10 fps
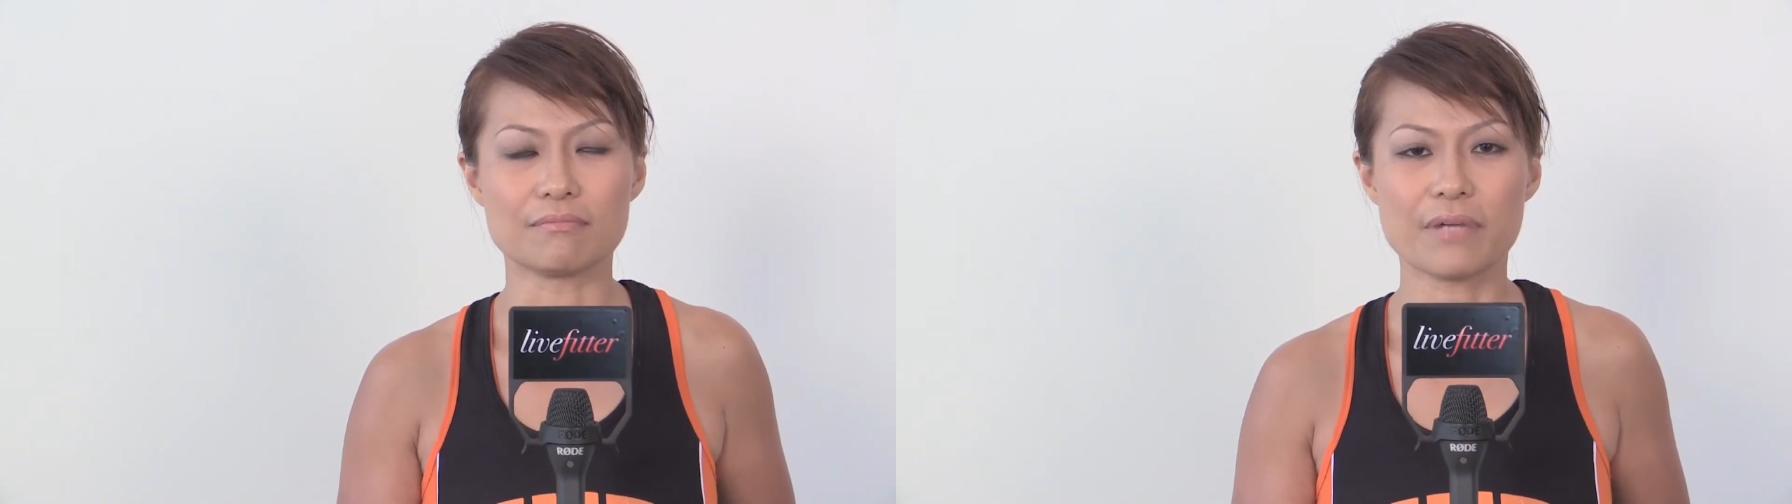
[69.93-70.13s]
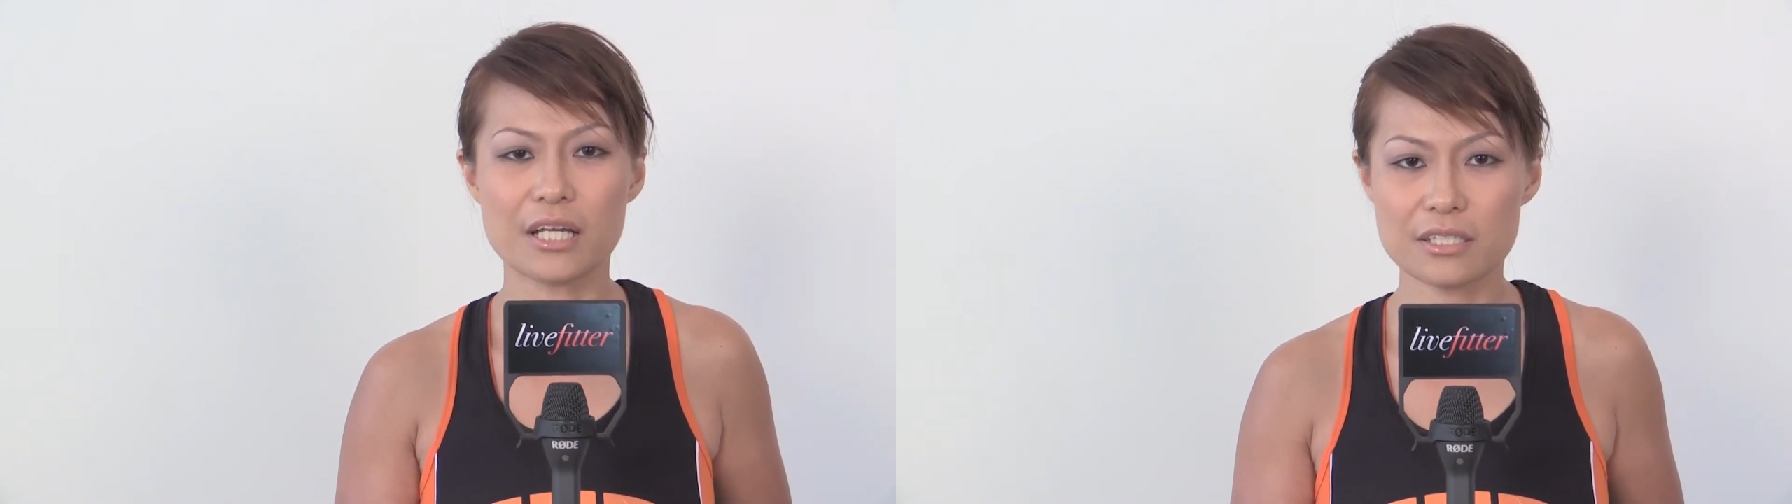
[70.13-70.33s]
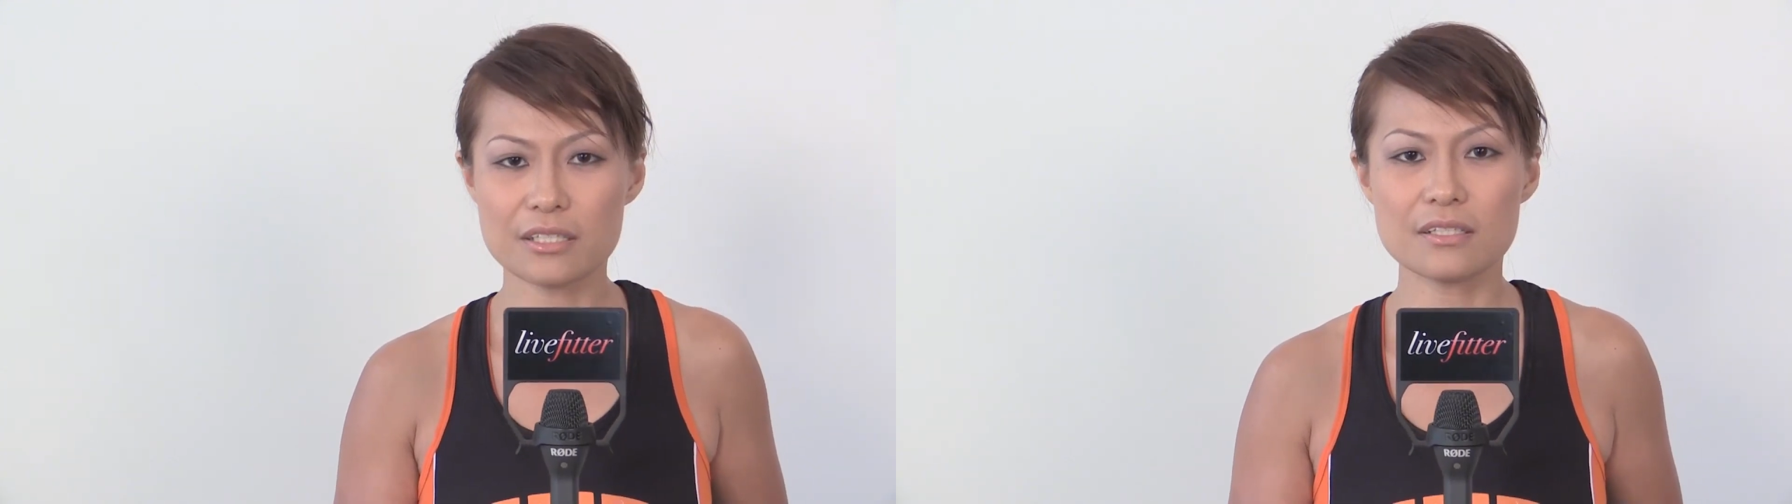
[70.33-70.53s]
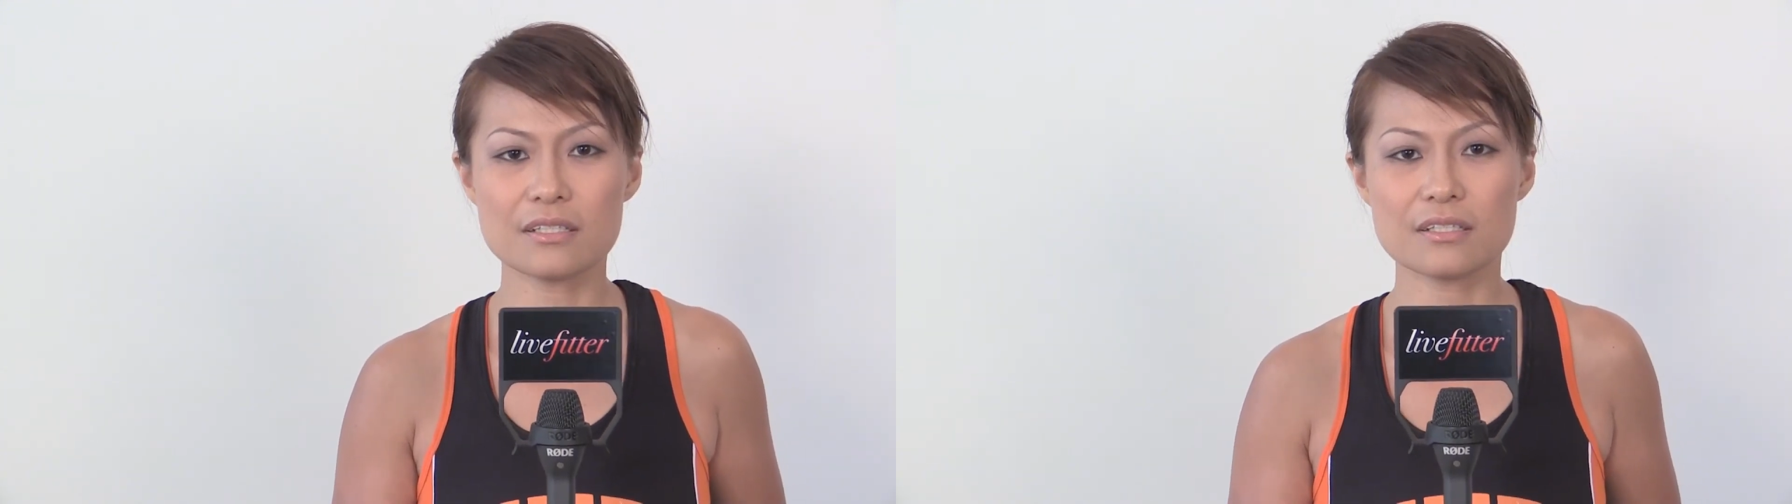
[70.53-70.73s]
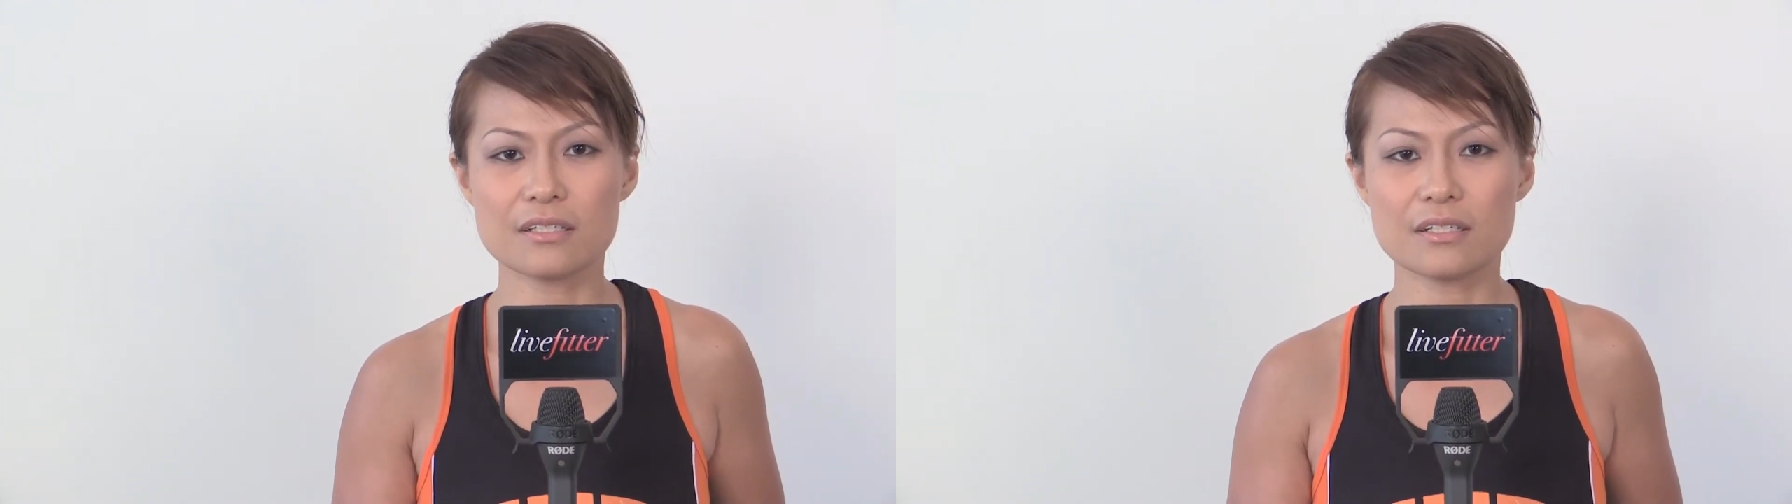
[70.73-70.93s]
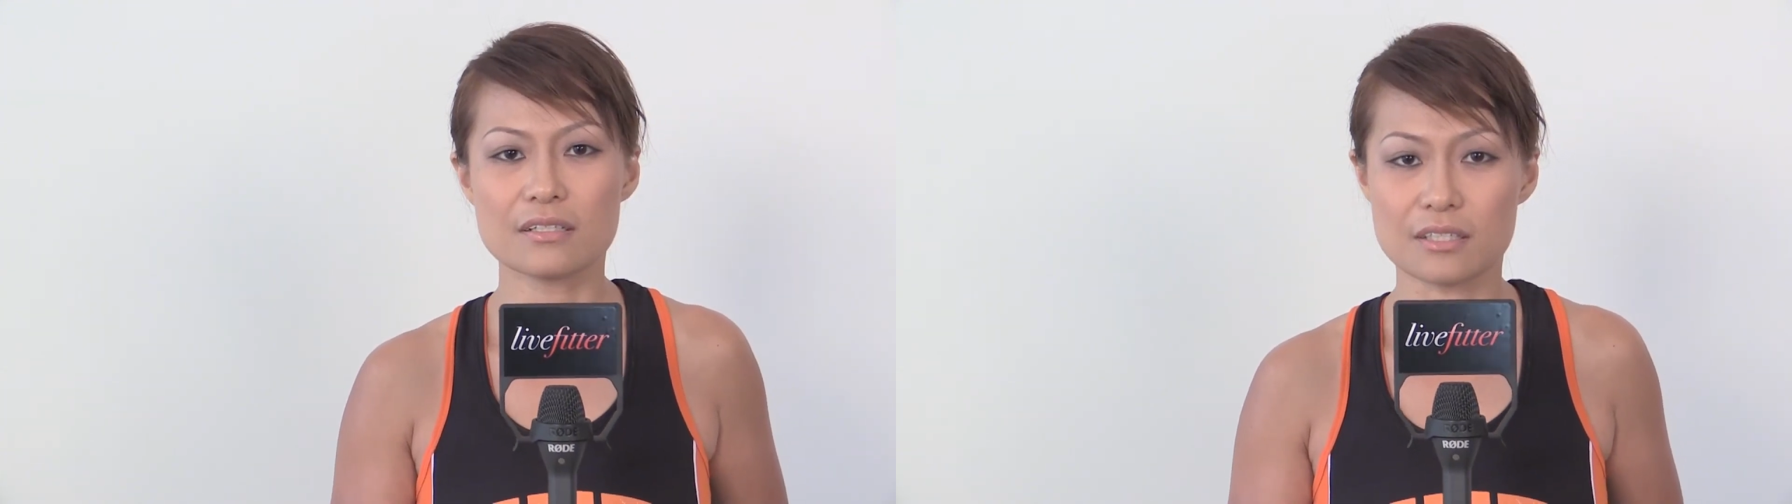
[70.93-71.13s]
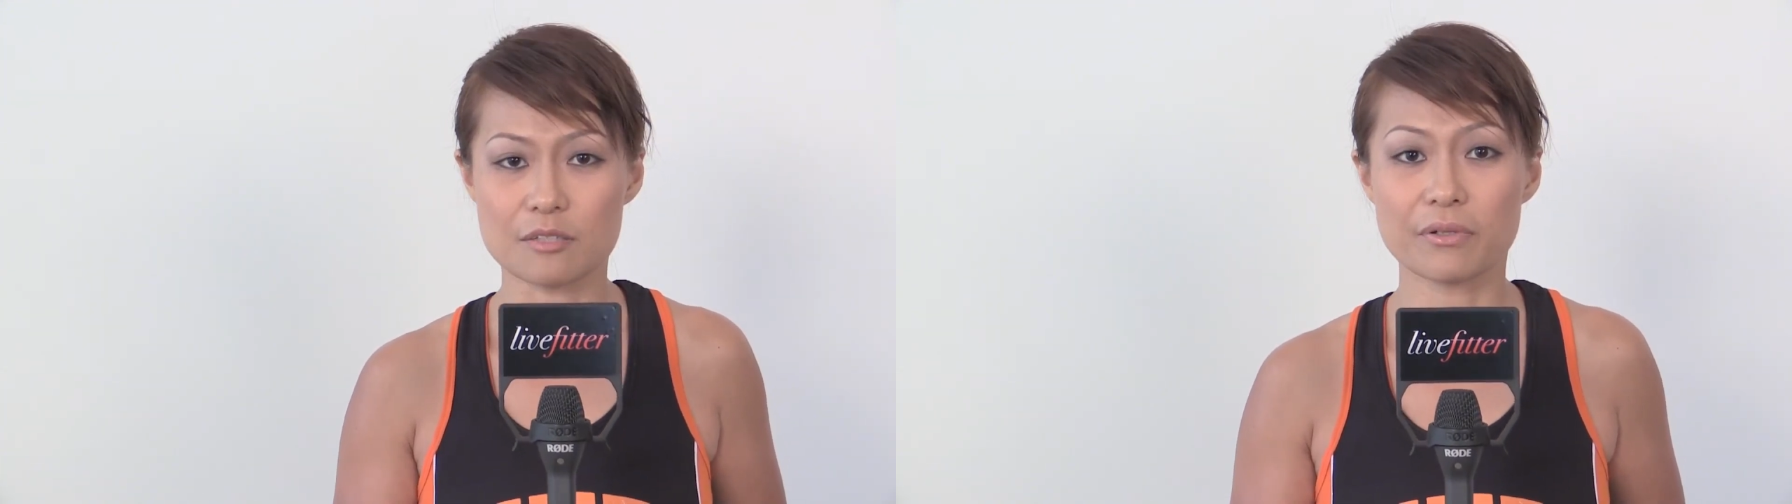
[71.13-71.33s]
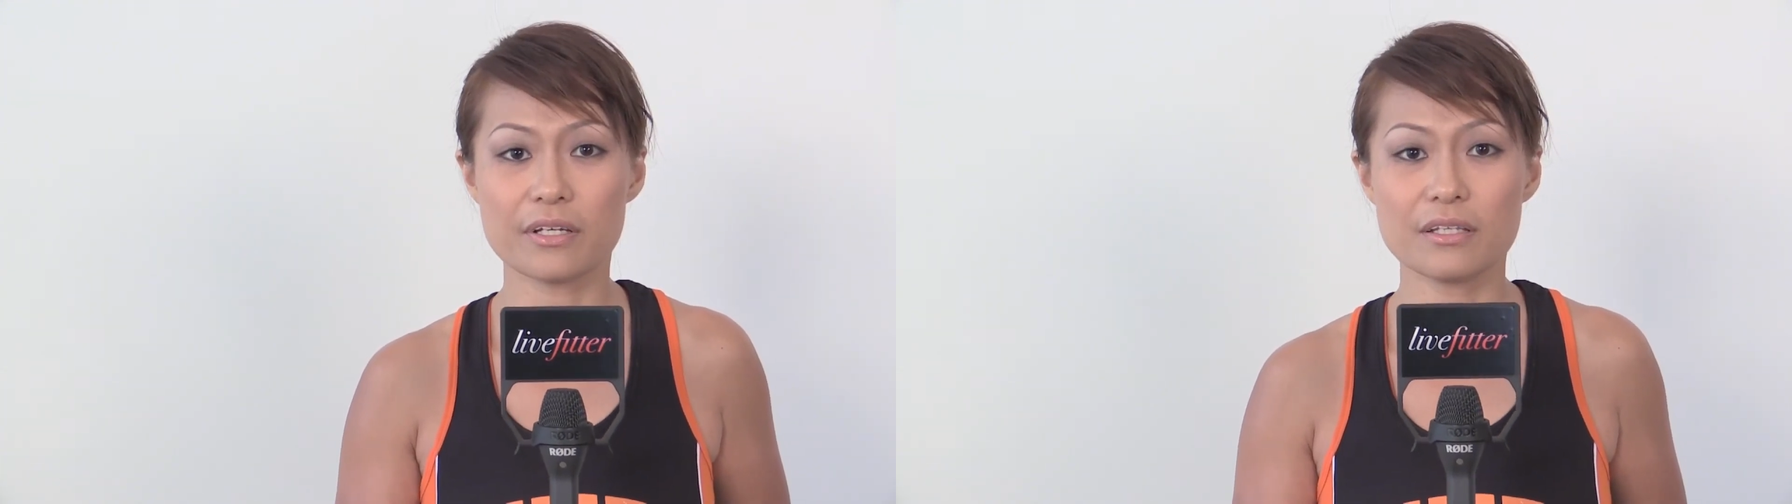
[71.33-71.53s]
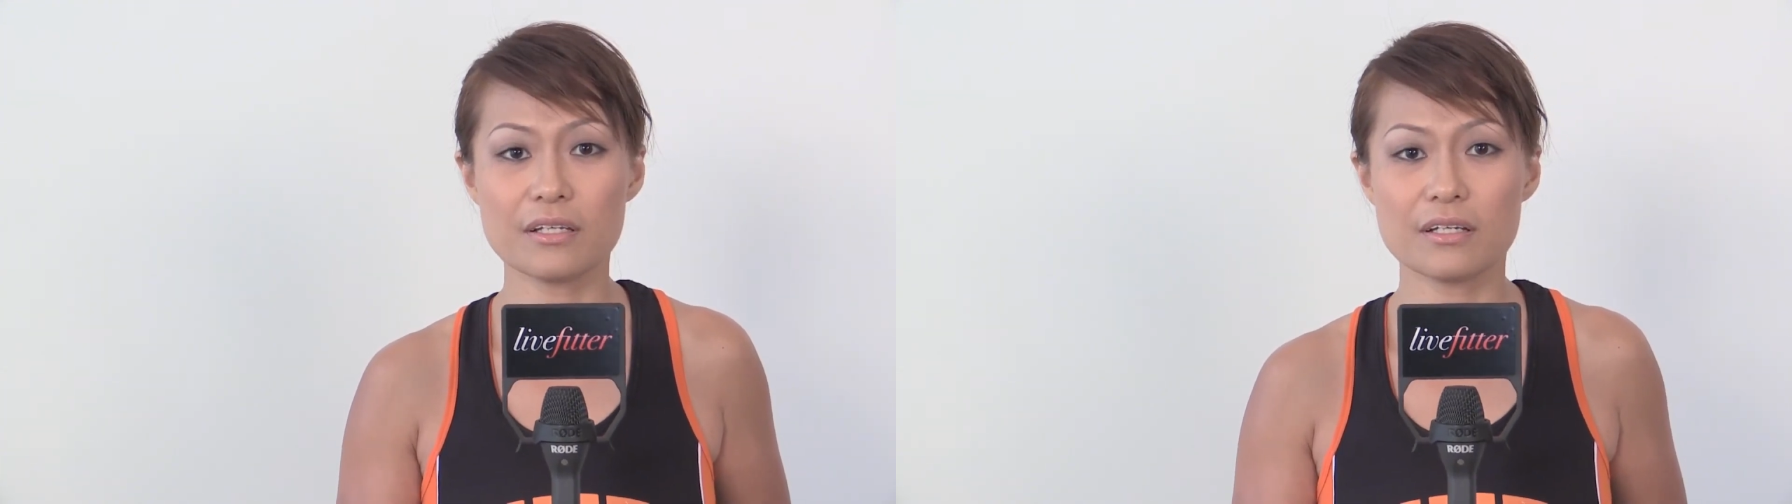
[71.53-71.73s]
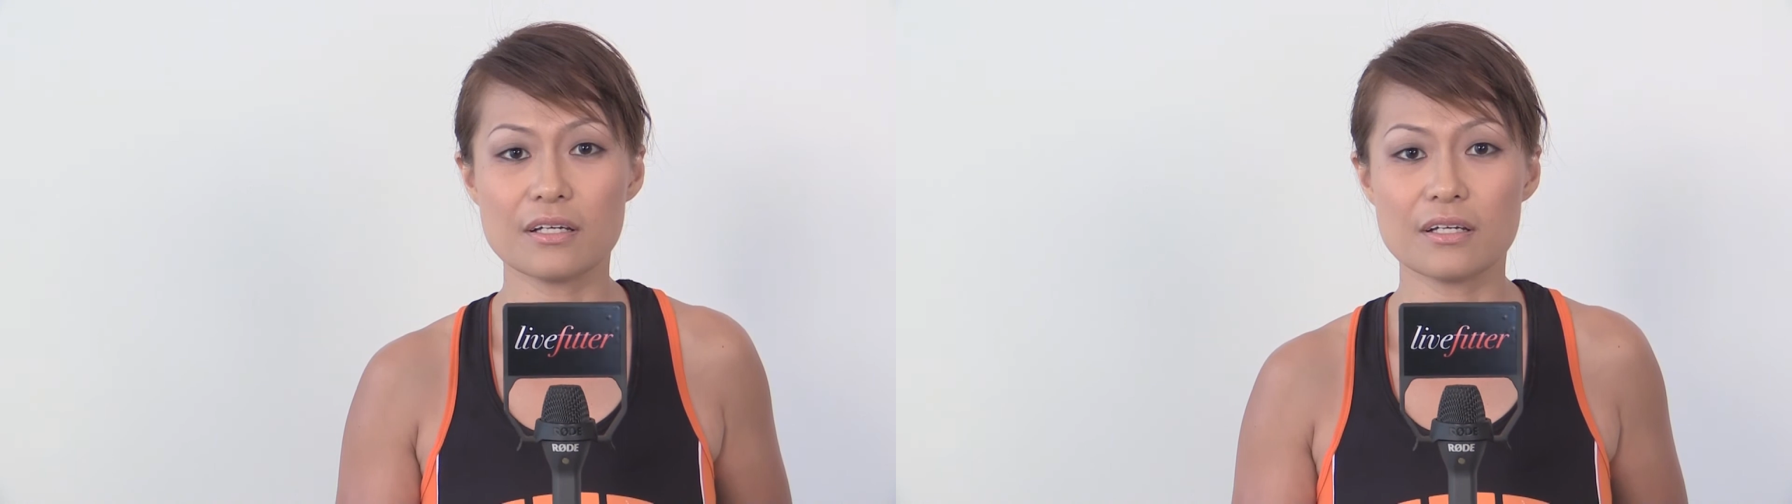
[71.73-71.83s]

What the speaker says: patience, discipline,